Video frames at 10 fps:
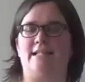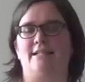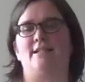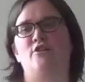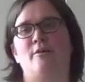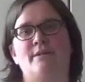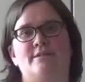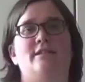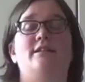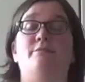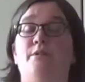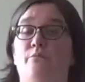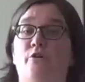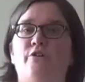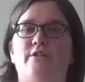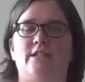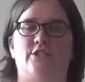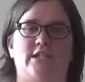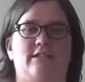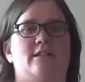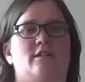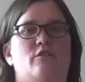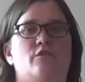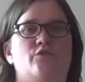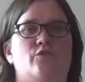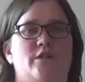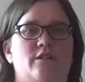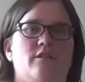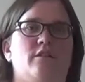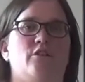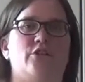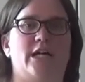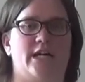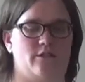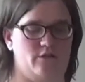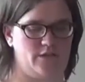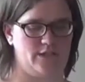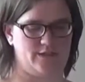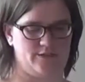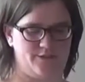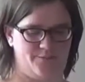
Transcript: the topic is a little bit more on the agenda also in your target audience.